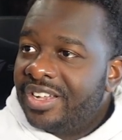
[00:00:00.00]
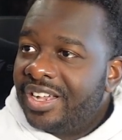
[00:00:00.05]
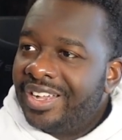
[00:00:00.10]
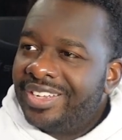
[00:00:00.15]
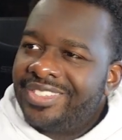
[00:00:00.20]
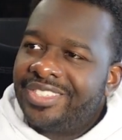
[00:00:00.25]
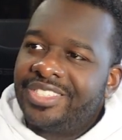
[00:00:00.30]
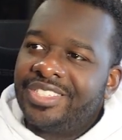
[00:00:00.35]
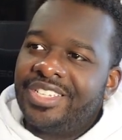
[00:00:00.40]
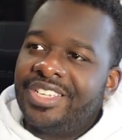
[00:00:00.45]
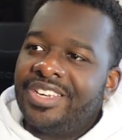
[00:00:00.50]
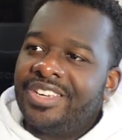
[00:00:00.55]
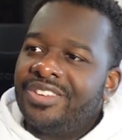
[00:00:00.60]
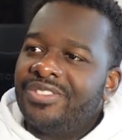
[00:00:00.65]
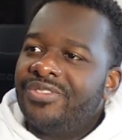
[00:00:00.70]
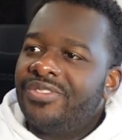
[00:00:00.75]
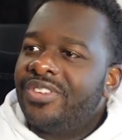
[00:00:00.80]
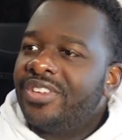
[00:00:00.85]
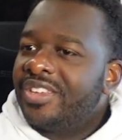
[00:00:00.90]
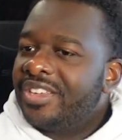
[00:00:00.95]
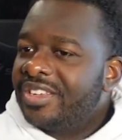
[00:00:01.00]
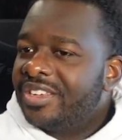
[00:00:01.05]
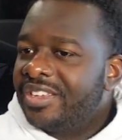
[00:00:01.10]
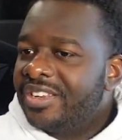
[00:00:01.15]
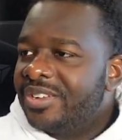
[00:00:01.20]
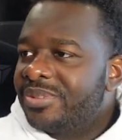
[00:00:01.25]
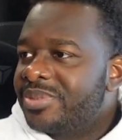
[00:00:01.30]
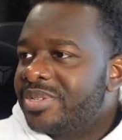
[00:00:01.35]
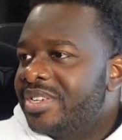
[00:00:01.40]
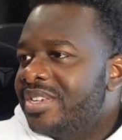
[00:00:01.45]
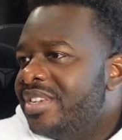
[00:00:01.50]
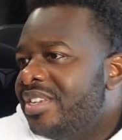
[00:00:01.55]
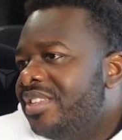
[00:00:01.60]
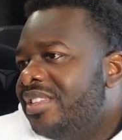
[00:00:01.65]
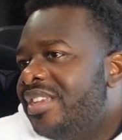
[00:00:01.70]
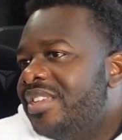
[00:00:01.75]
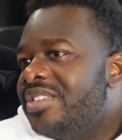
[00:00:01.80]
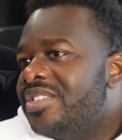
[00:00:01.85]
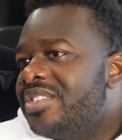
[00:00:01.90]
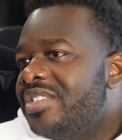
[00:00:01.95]
I just needed to vent. You know what
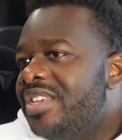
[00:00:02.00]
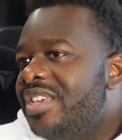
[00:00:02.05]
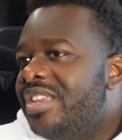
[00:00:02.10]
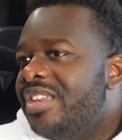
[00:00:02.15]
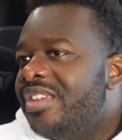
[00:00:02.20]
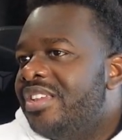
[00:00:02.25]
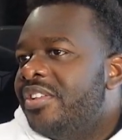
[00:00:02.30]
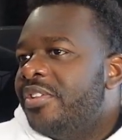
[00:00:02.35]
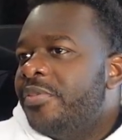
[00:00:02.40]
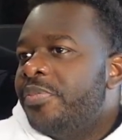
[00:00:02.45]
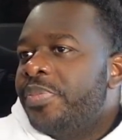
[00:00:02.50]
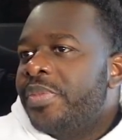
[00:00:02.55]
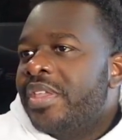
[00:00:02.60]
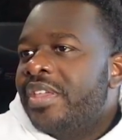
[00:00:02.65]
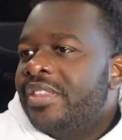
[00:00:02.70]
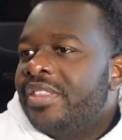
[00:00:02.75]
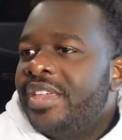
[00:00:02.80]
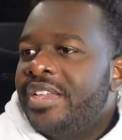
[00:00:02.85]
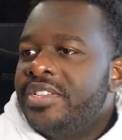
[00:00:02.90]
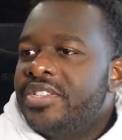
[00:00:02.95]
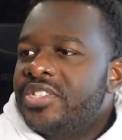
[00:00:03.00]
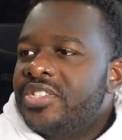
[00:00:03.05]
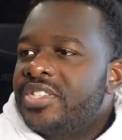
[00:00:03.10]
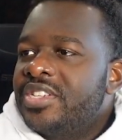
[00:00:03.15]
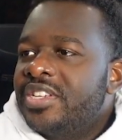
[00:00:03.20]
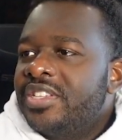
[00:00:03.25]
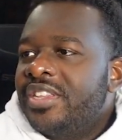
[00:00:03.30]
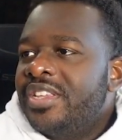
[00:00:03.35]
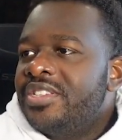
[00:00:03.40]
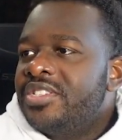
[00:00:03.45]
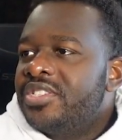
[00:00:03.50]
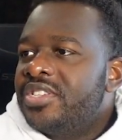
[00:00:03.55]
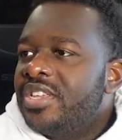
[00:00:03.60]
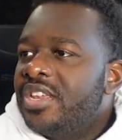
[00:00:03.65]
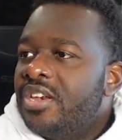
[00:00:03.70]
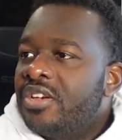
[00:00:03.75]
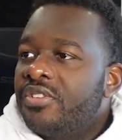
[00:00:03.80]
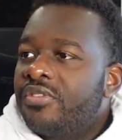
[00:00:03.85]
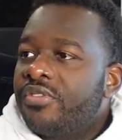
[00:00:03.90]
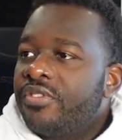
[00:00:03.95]
I'm saying? They just
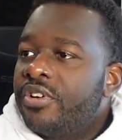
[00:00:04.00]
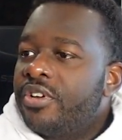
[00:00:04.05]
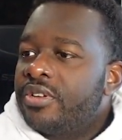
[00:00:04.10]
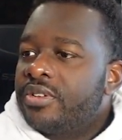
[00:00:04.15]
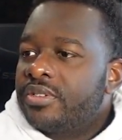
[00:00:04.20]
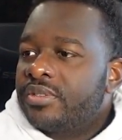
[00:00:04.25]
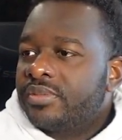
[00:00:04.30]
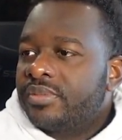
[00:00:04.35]
needed a friend.